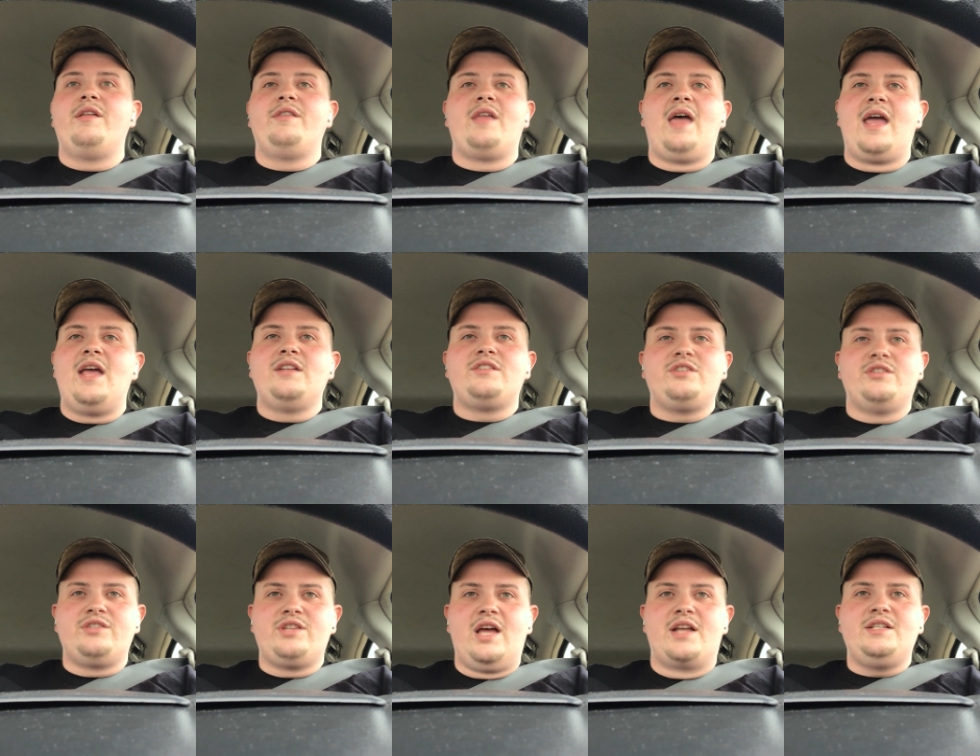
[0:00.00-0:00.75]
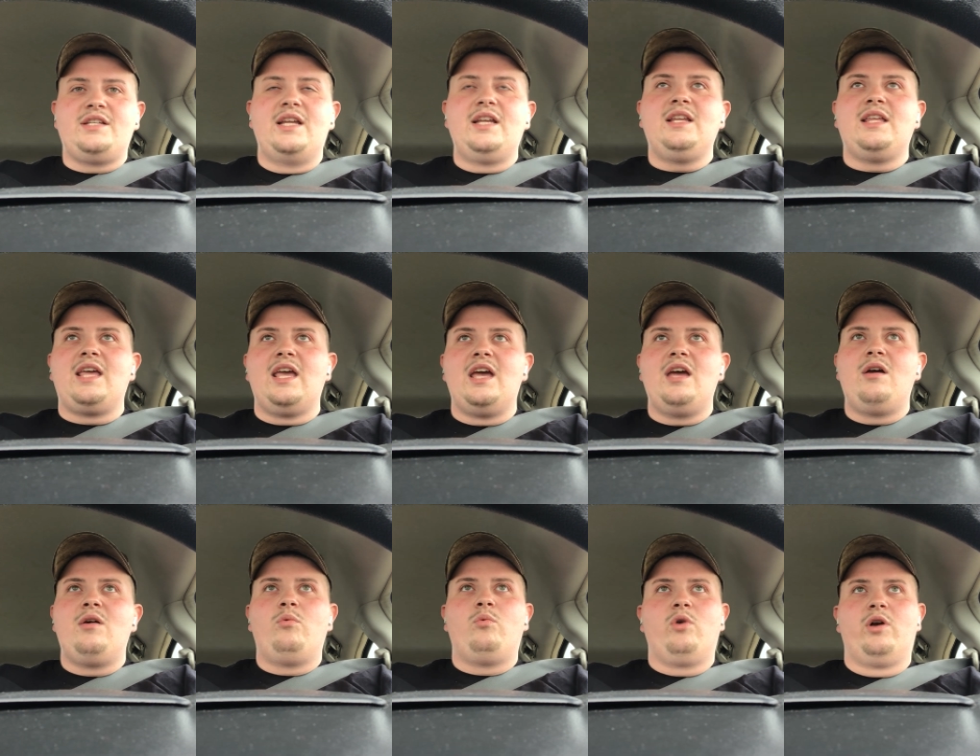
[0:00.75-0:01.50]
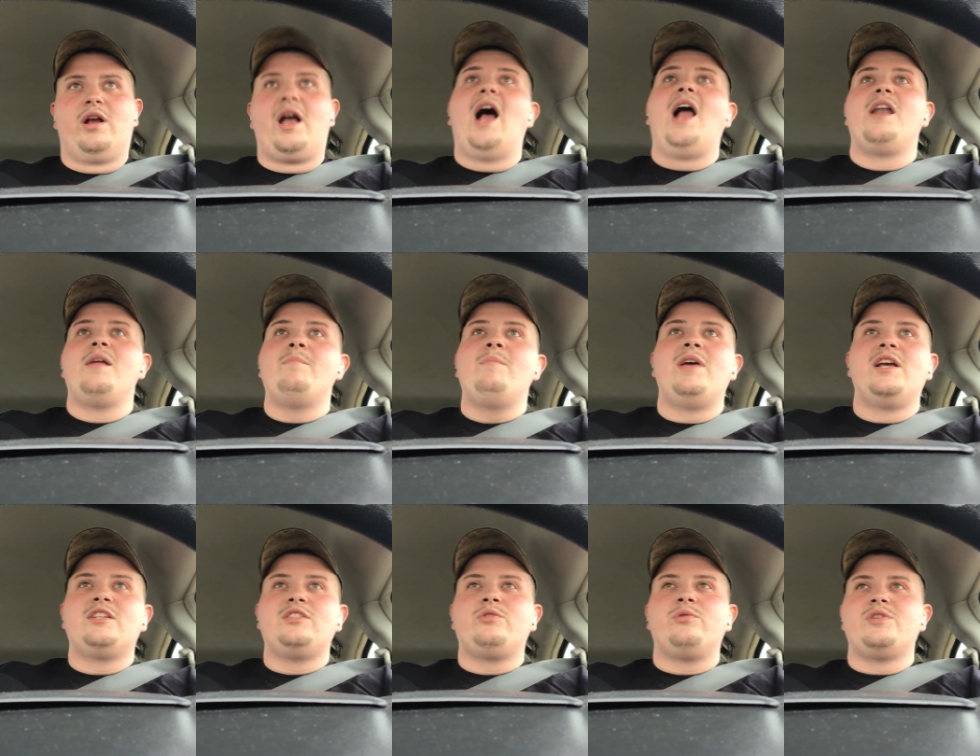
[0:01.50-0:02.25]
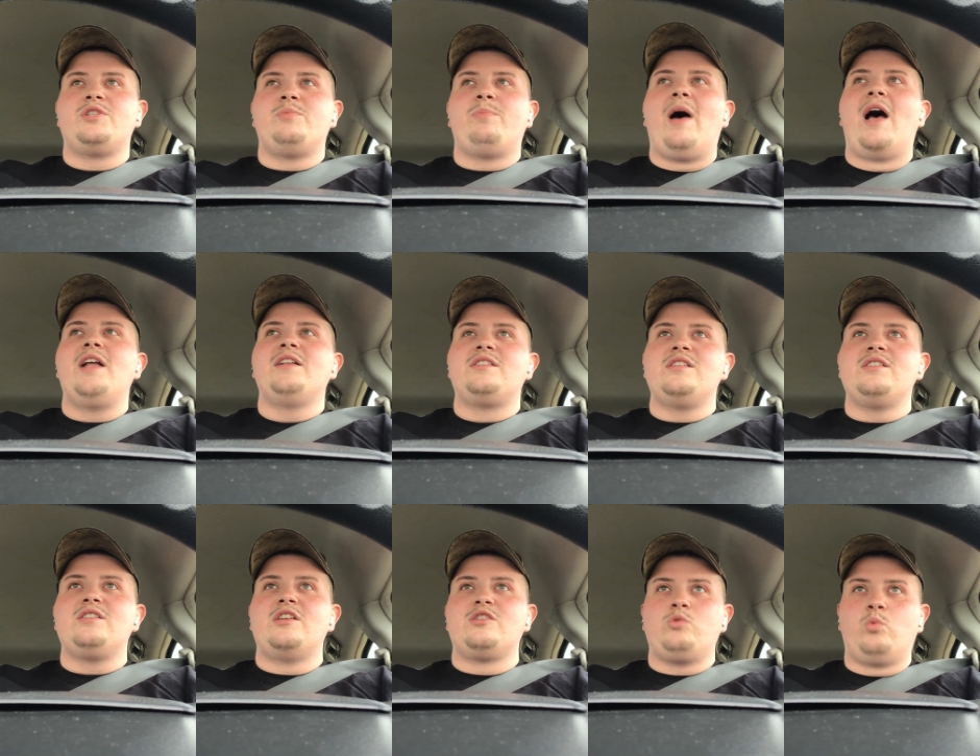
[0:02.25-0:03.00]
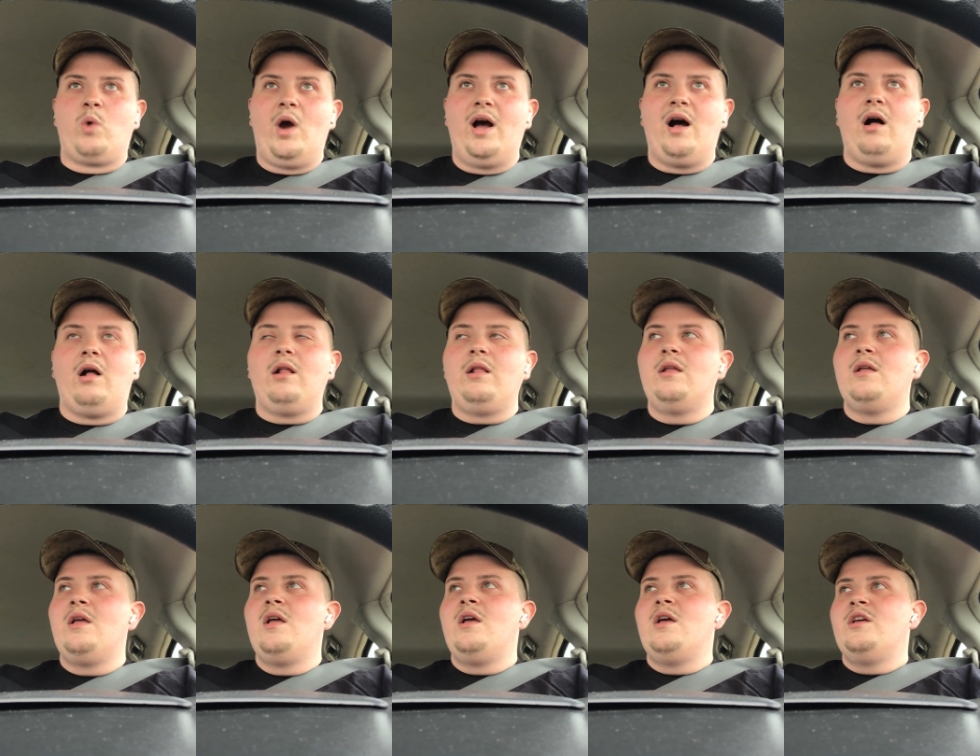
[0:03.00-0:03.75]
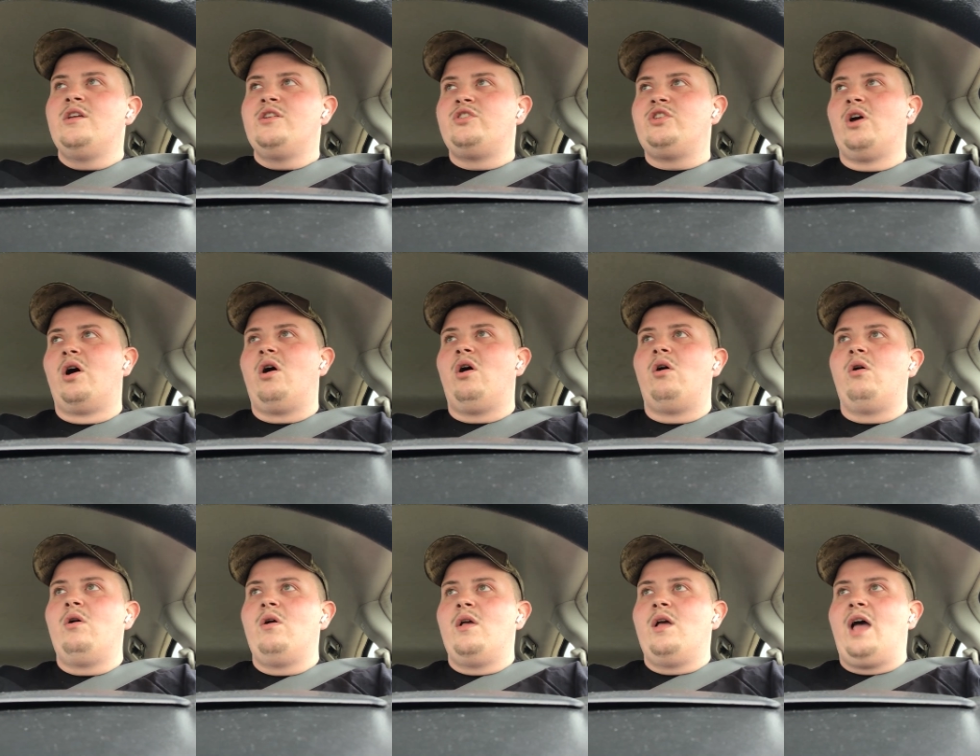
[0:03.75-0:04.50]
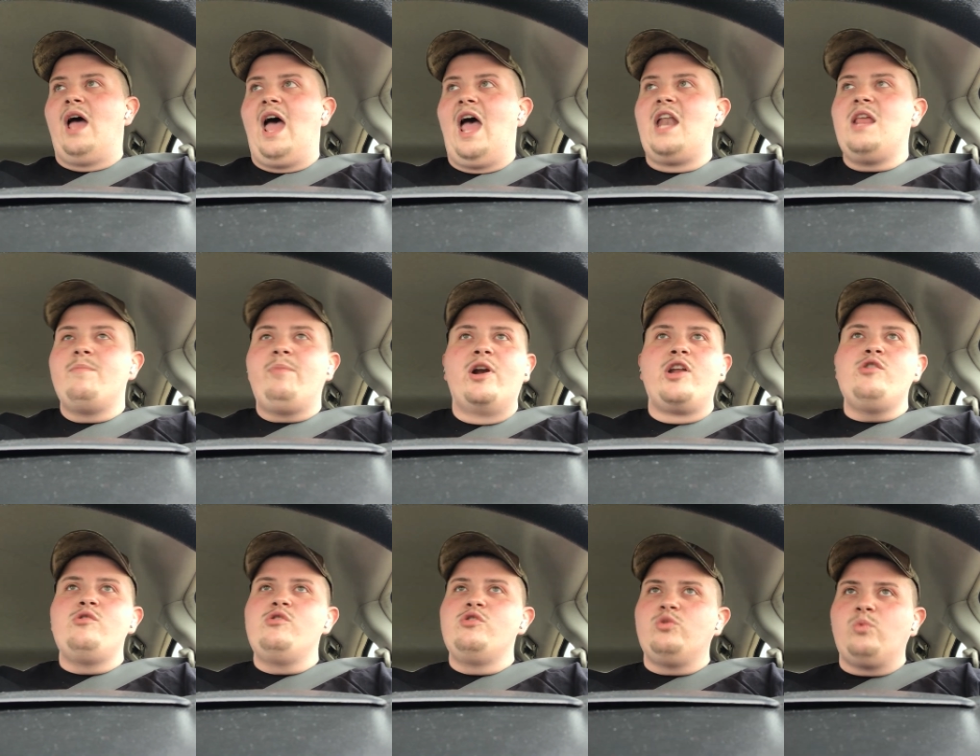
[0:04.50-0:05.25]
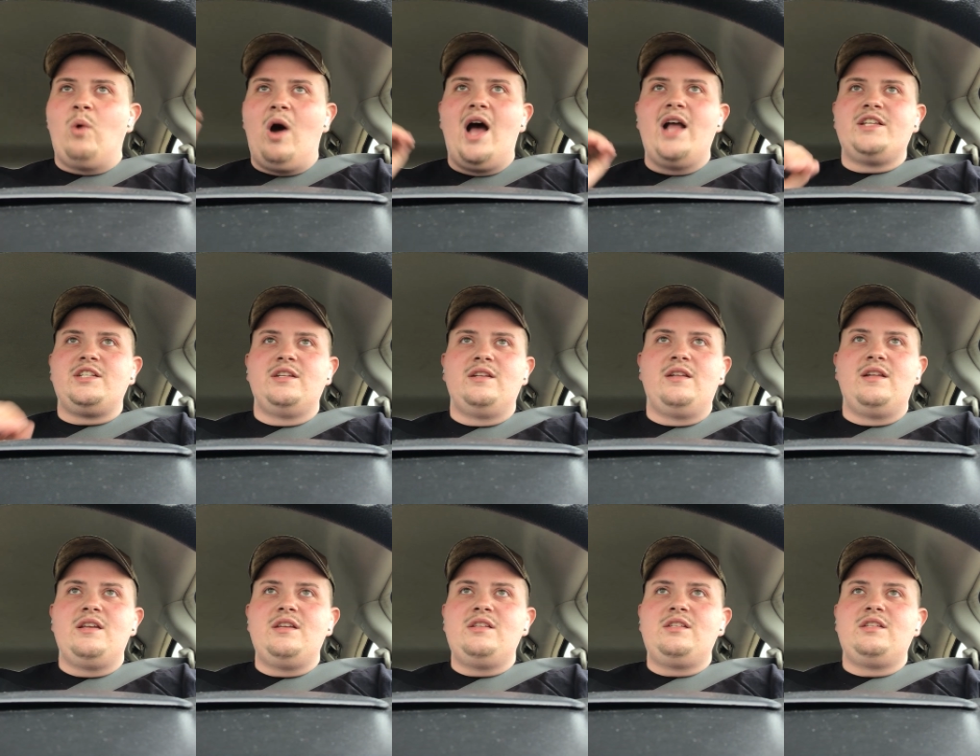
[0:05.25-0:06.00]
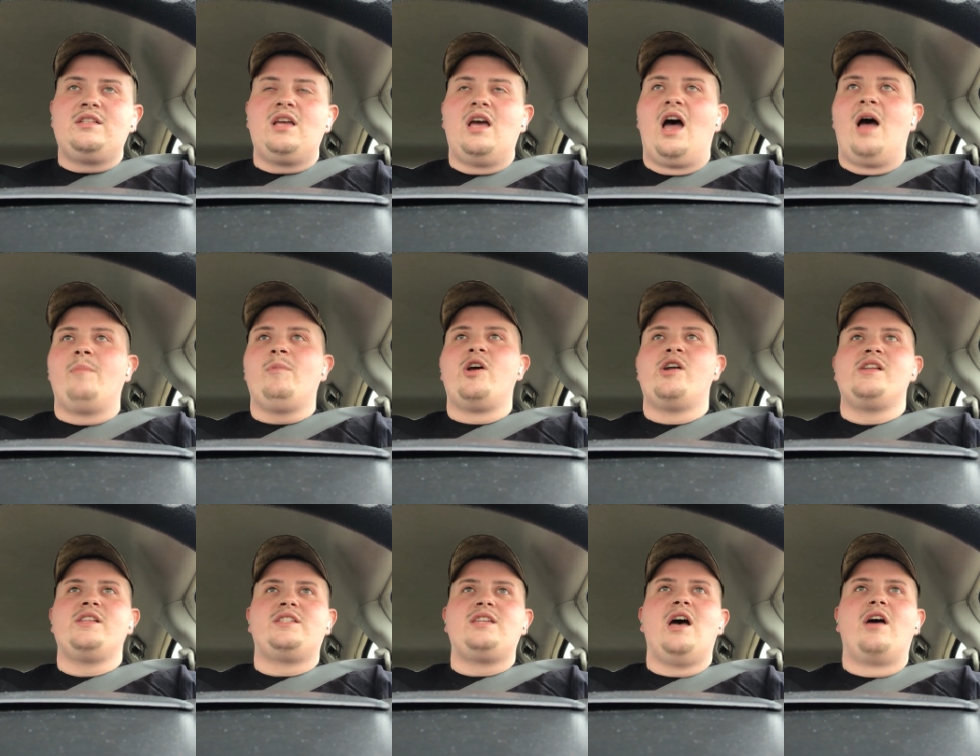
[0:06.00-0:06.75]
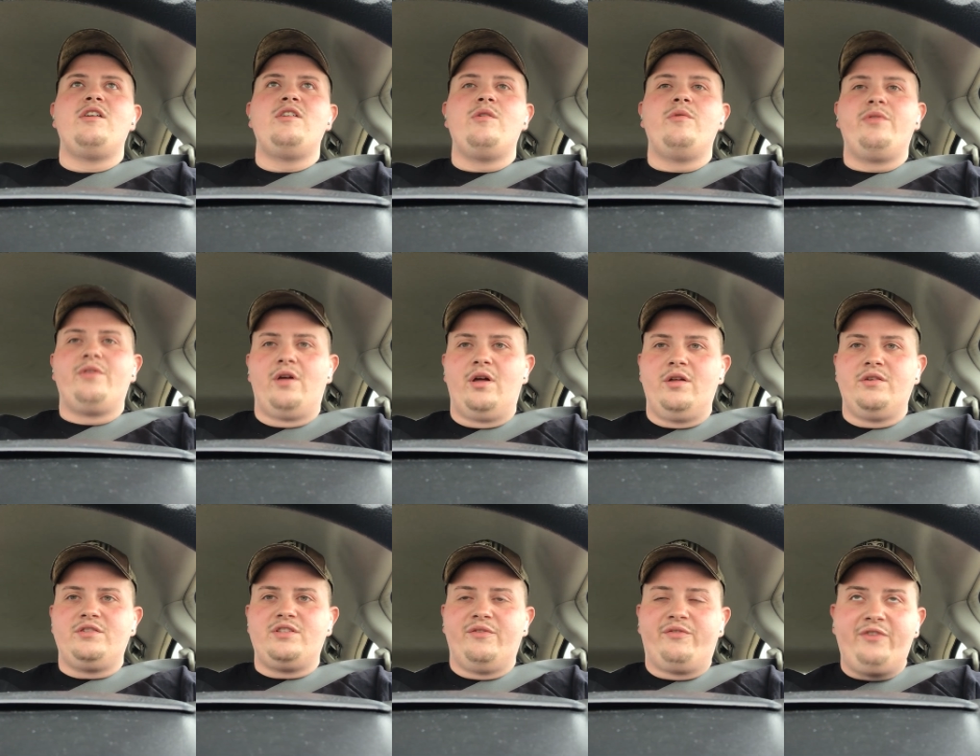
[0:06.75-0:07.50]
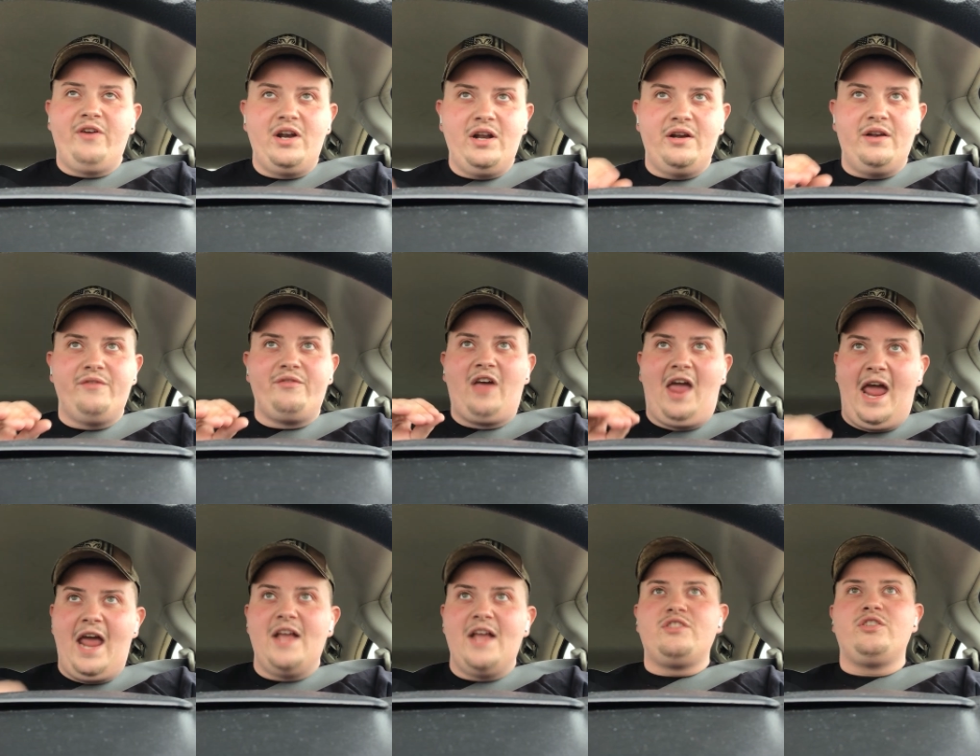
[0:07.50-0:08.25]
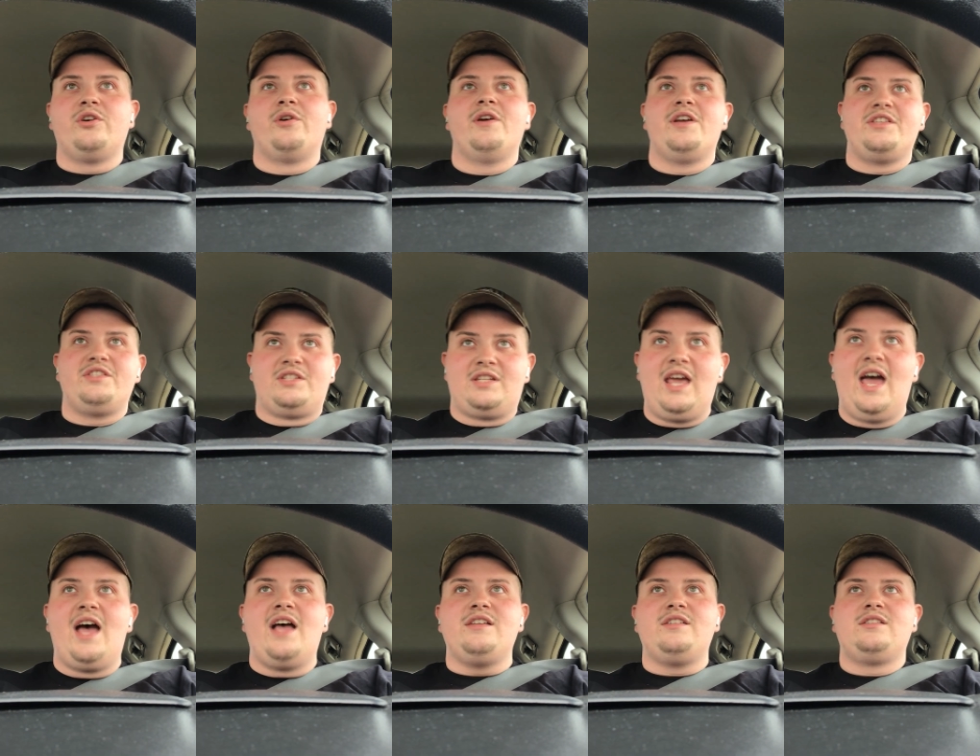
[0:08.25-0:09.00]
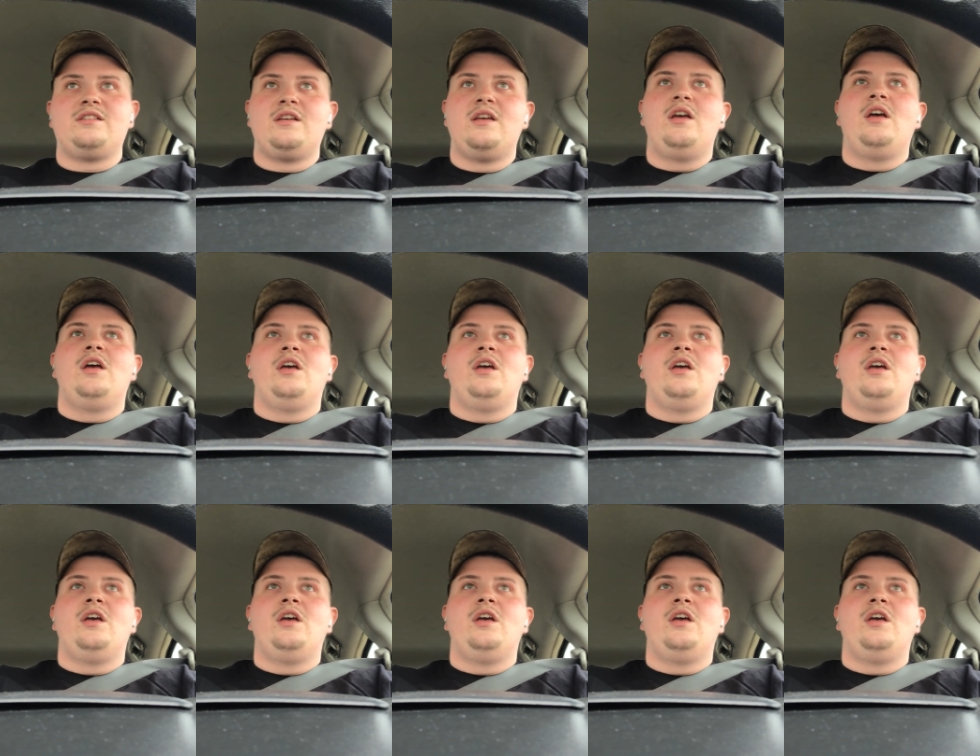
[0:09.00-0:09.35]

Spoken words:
And the answers I did get were kind of mixed responses as well. So anybody who's watching this, I'm going to tell you the definitive answer is yes.